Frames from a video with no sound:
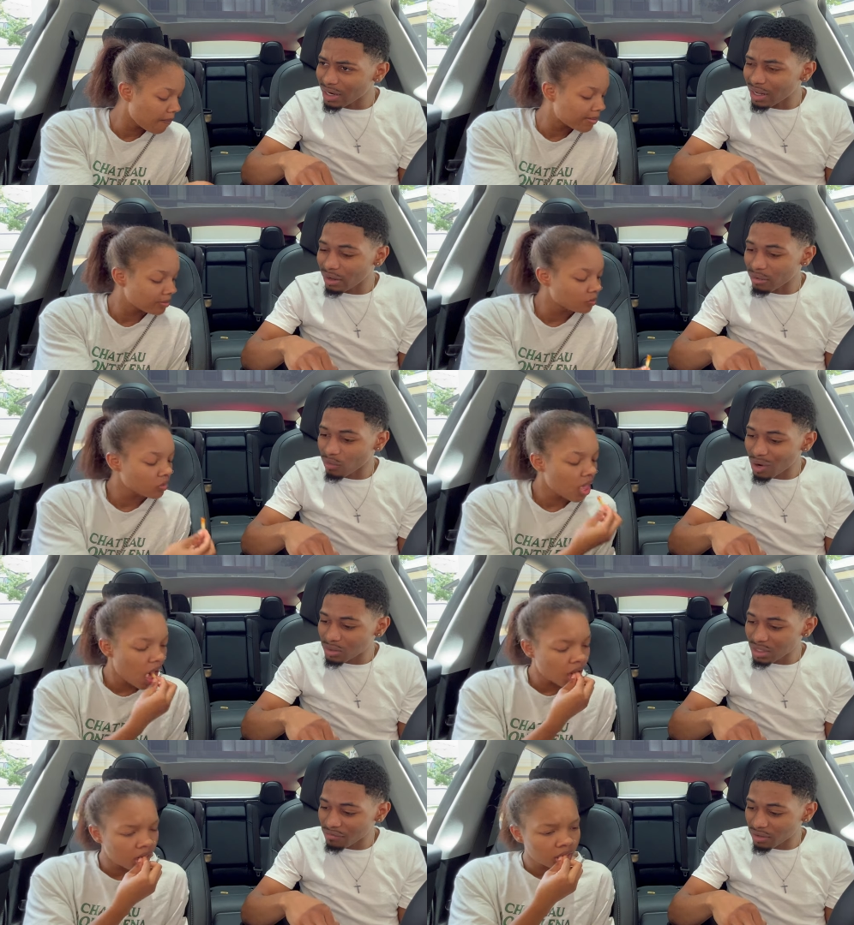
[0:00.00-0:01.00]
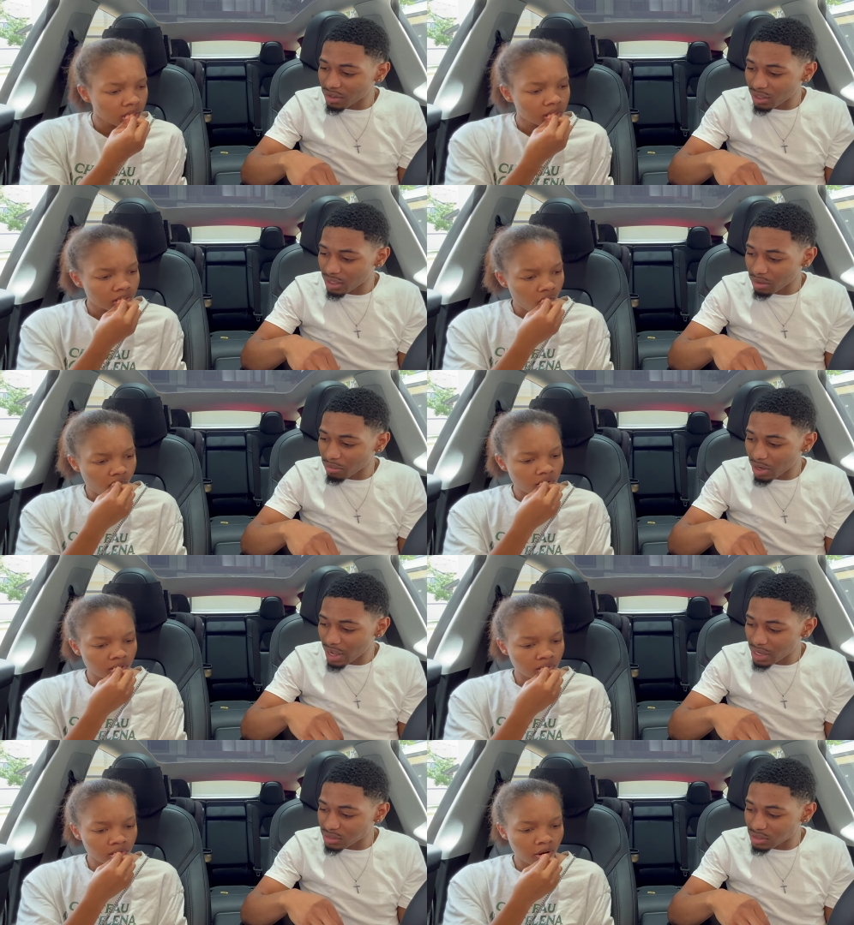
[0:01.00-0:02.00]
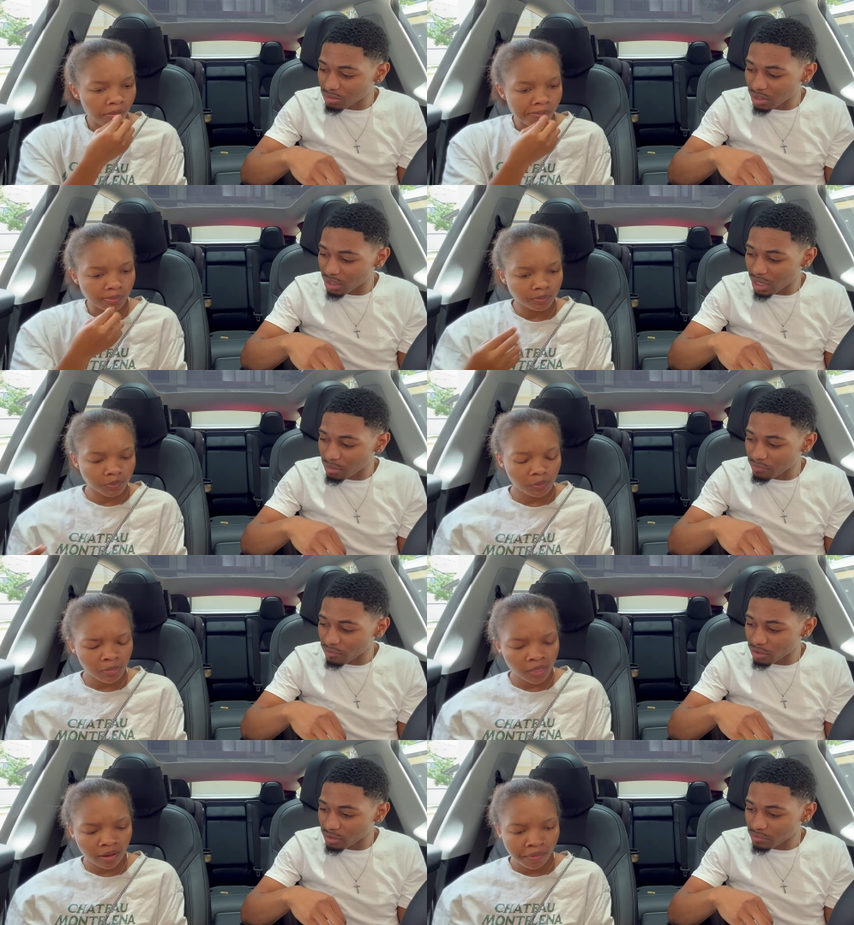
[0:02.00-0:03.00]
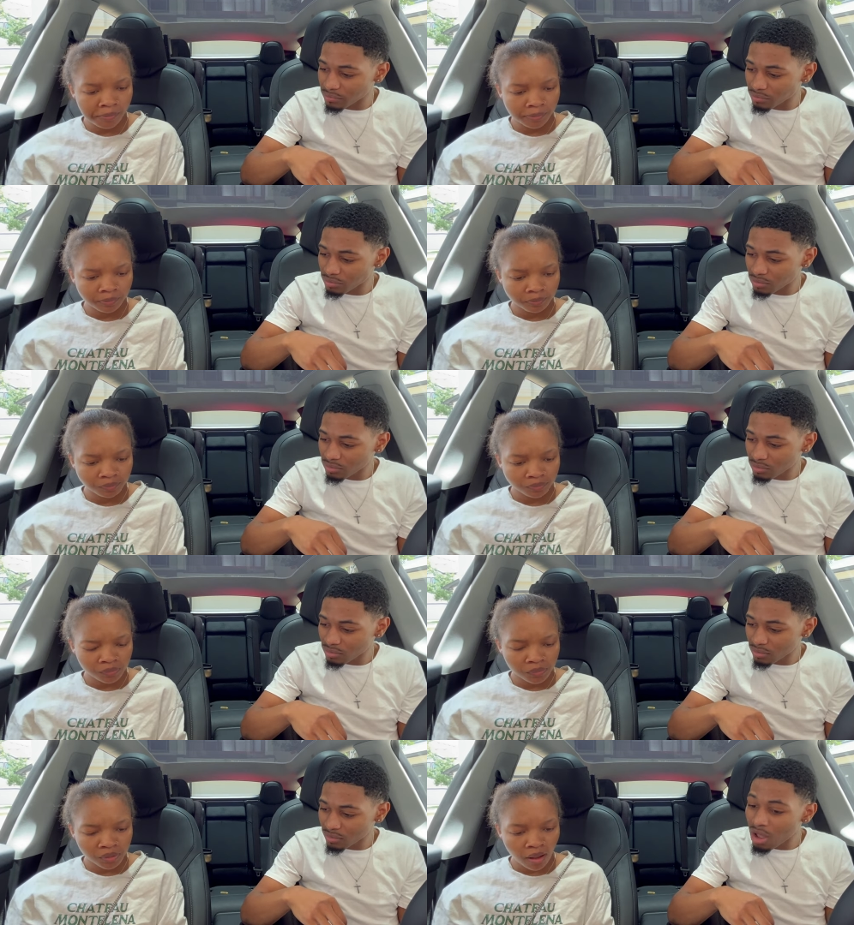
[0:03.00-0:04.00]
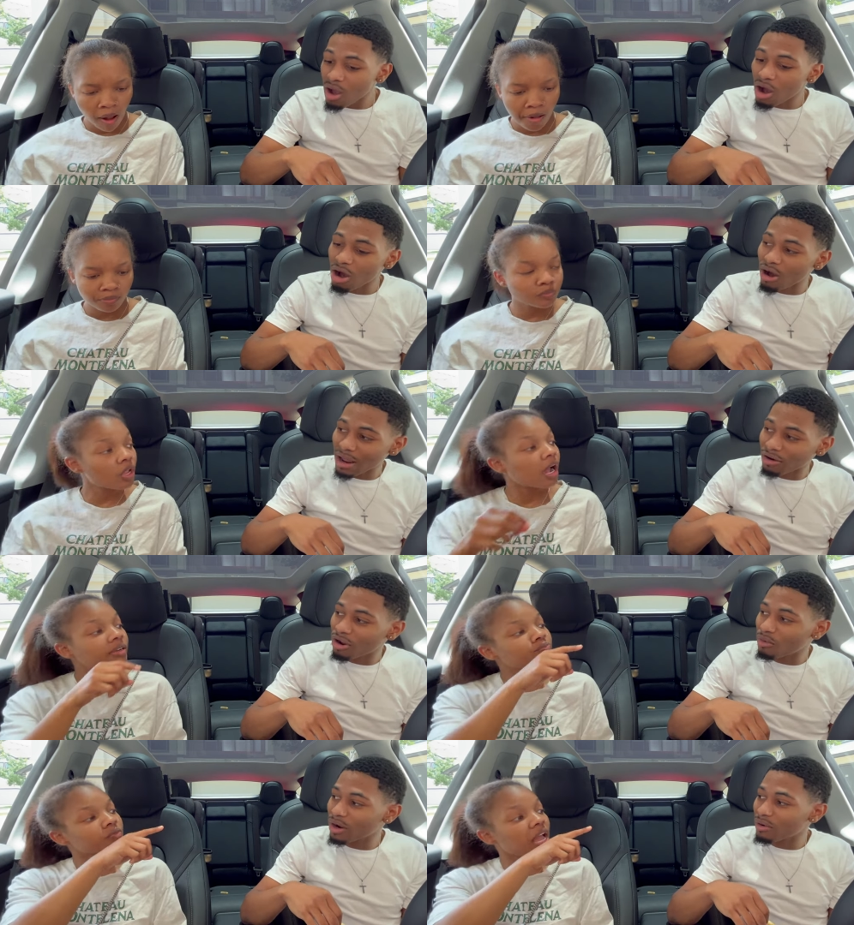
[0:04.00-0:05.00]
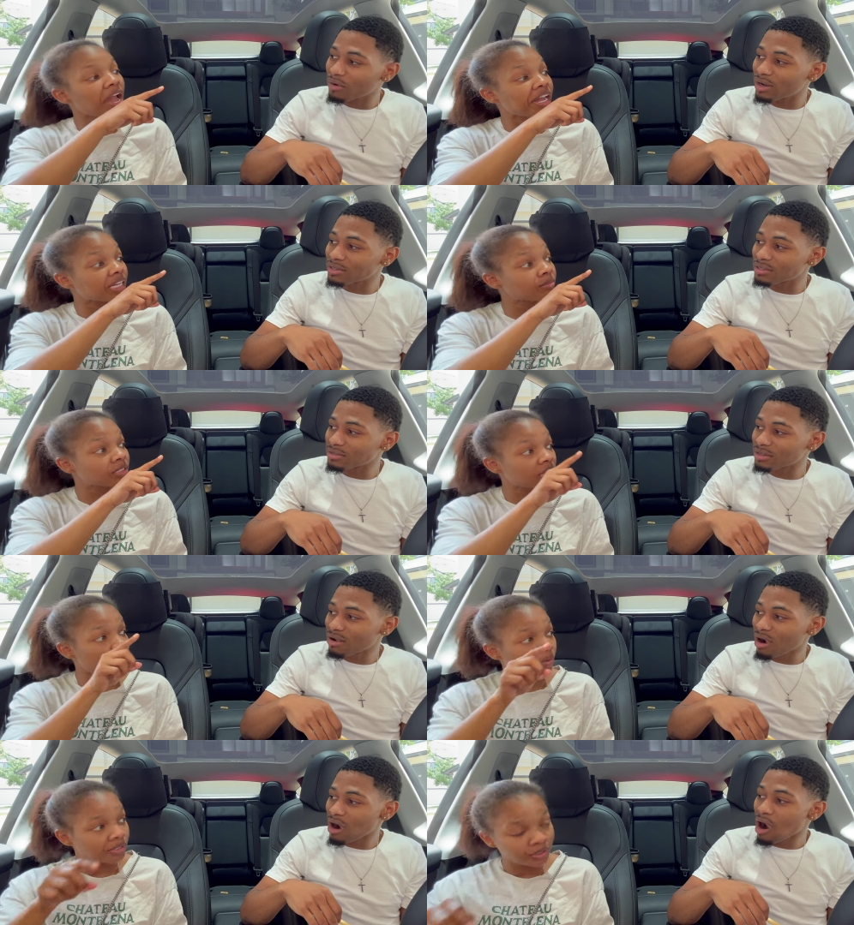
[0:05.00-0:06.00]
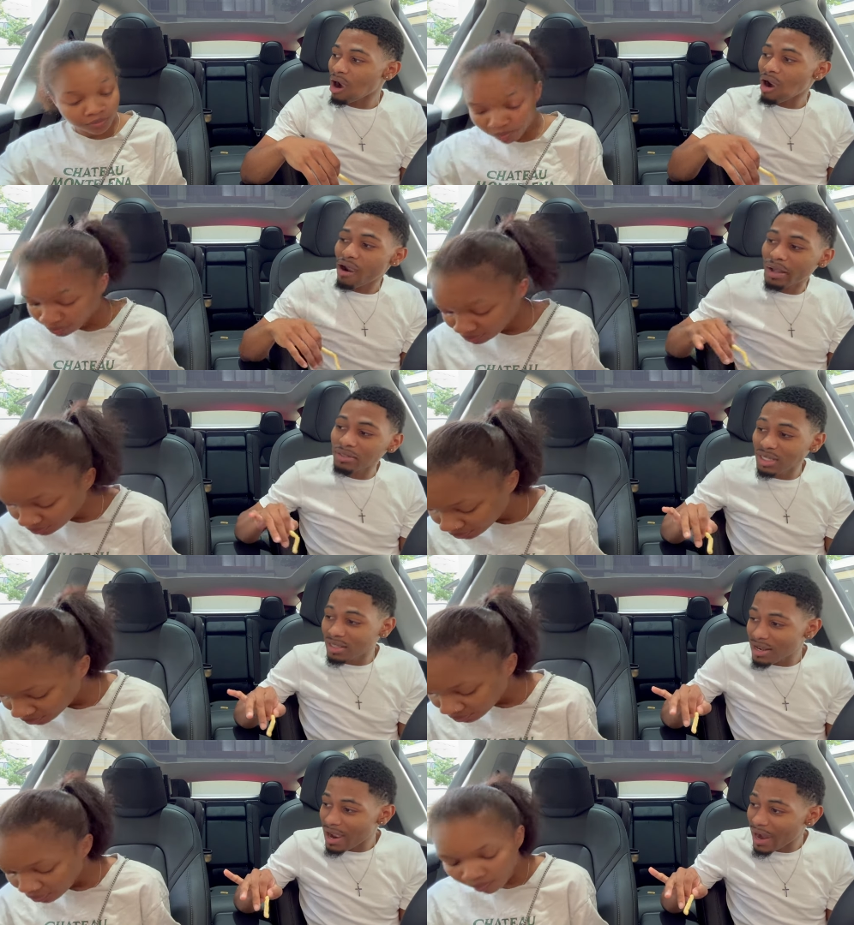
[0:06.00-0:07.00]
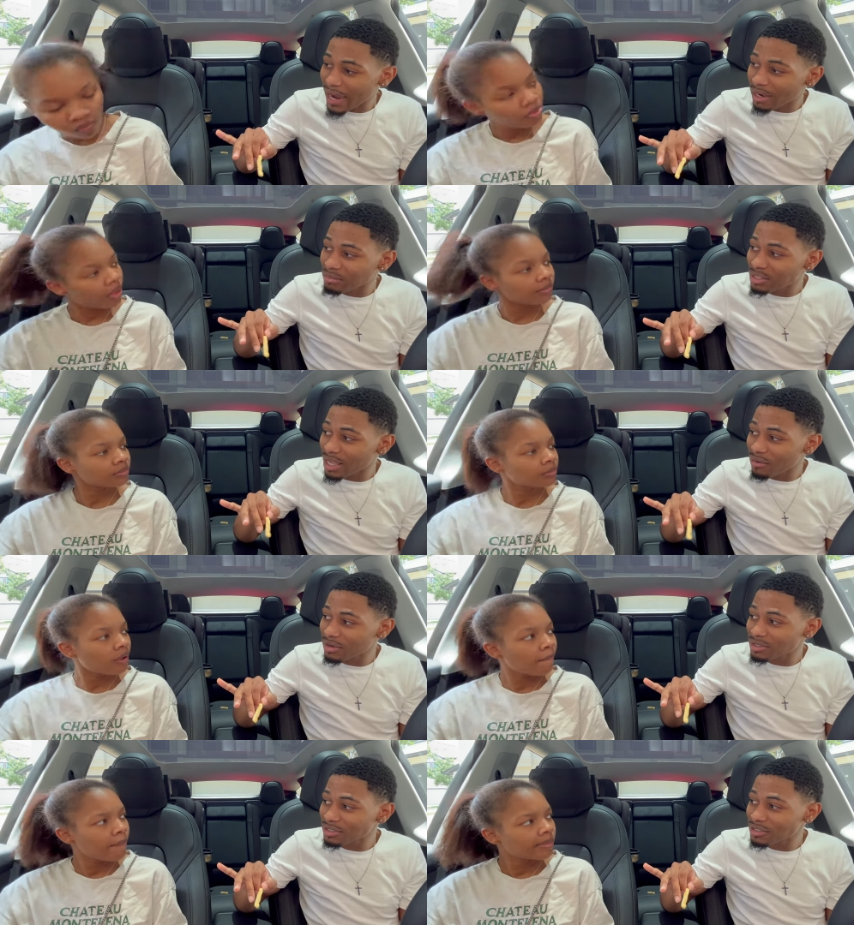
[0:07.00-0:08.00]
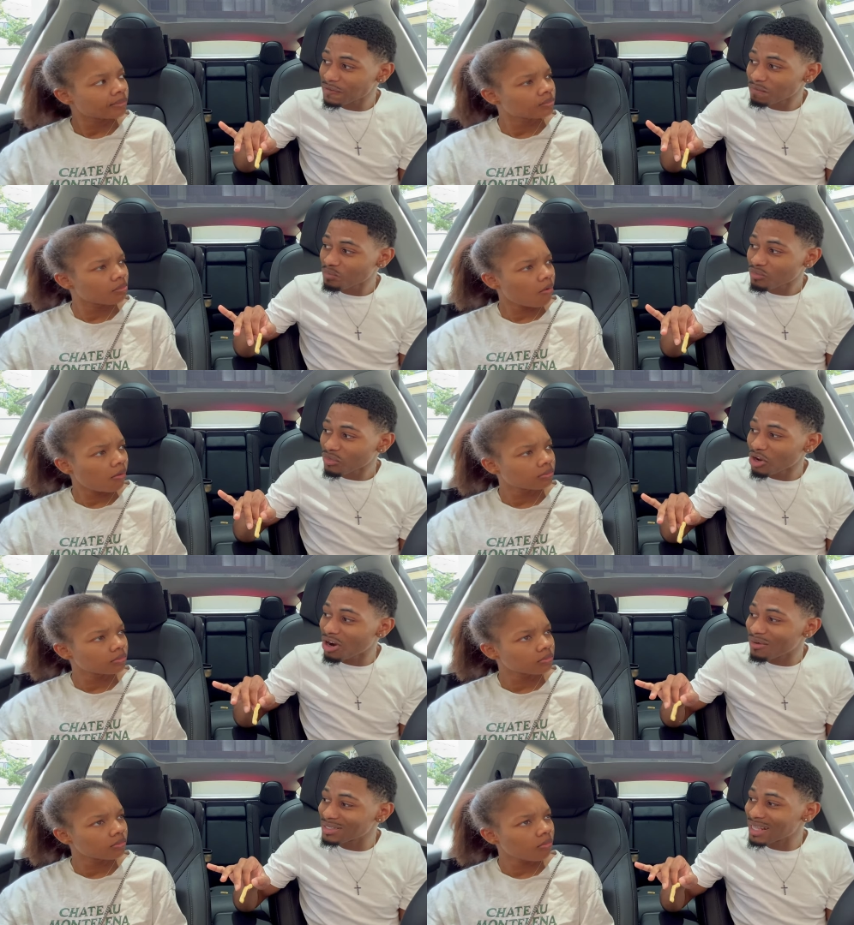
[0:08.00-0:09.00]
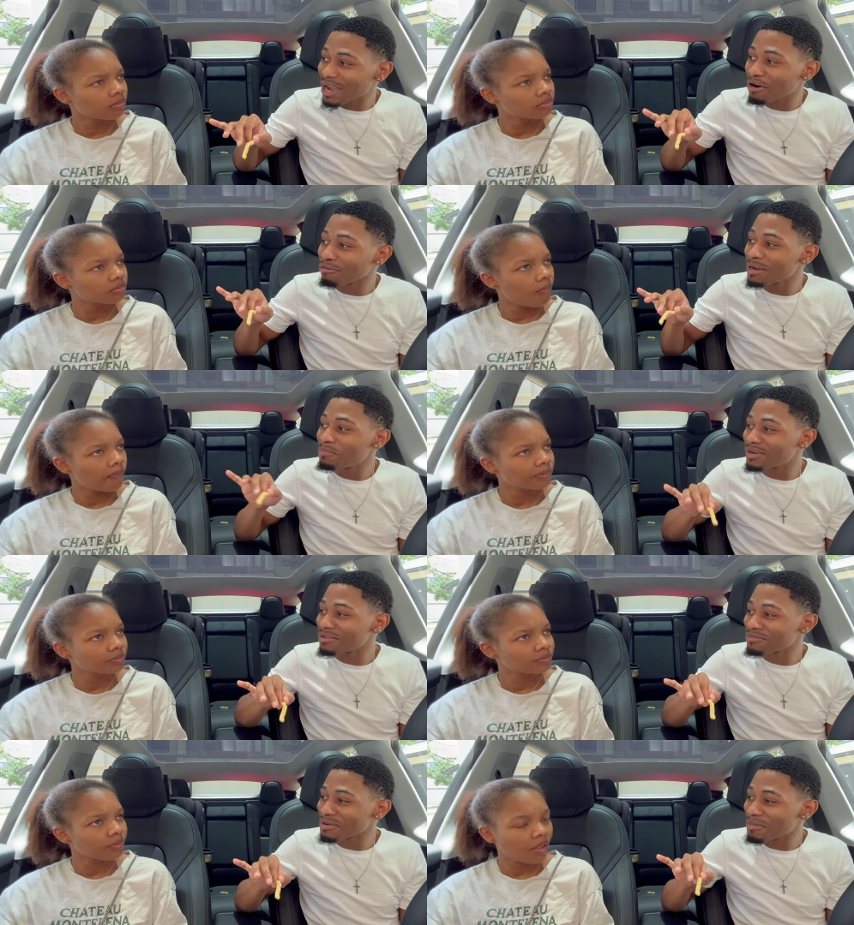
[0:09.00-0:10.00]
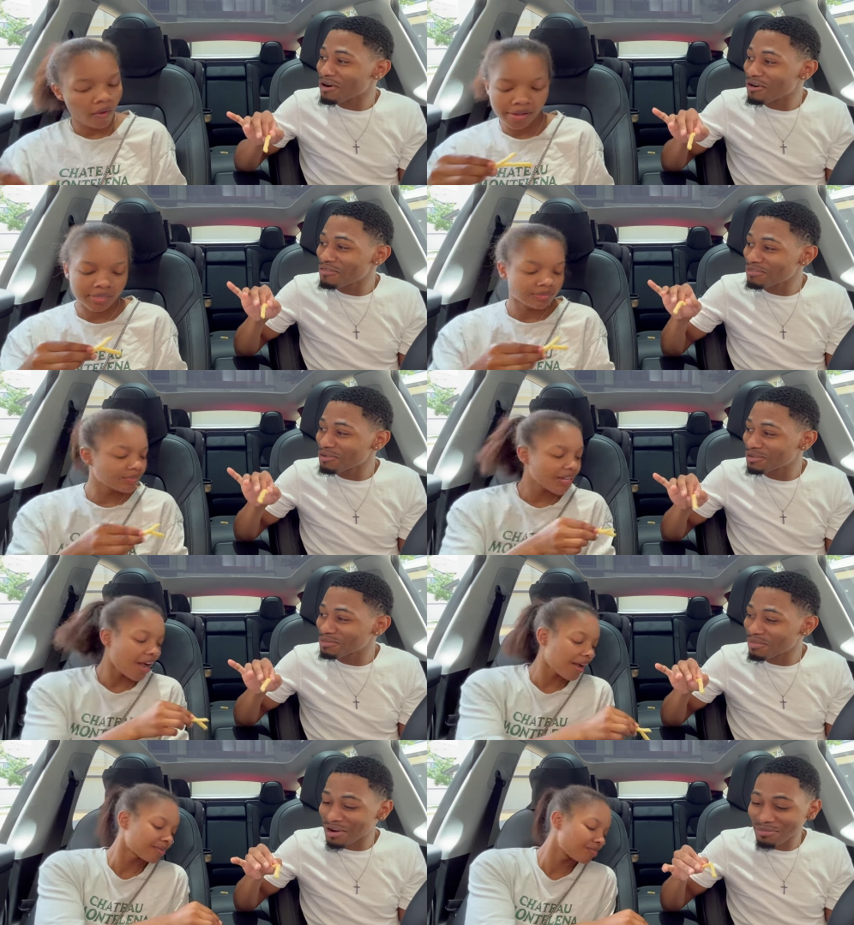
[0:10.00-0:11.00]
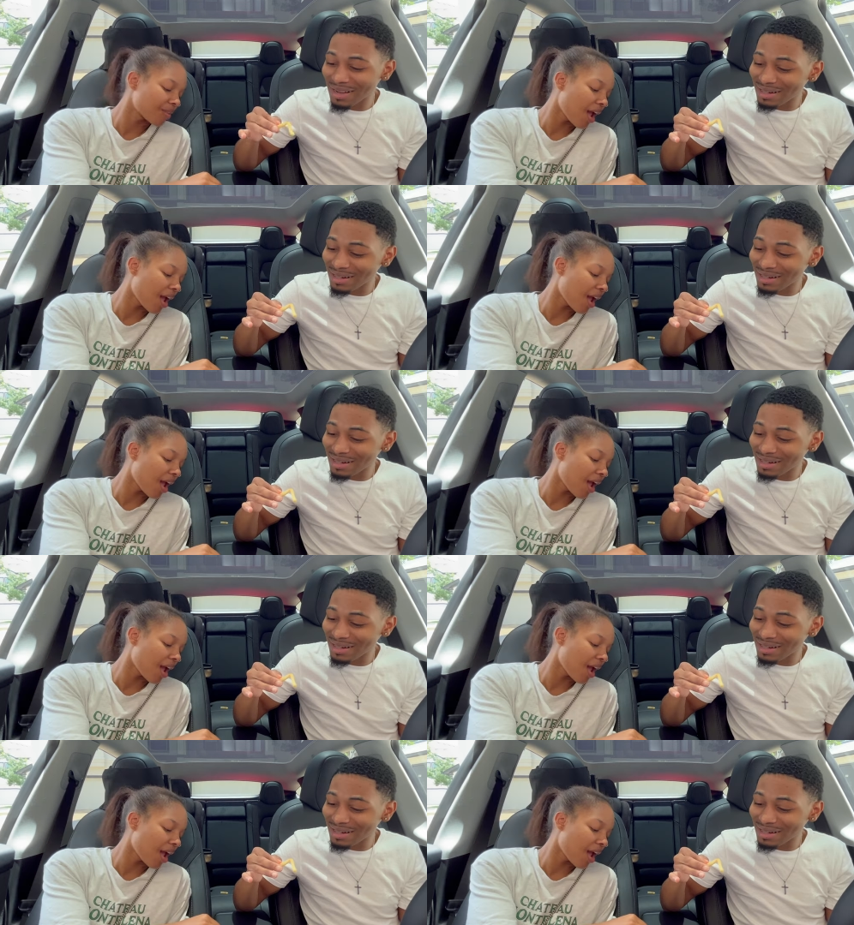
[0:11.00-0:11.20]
Speaker 1: day? Why was I feeling like that, bro? I had something the day before. Oh, I don't know what that it was. That
Speaker 2: ham sandwich.
Speaker 1: It was either the ham sandwich, or it was that arepa from Whole Foods, nah, bro. That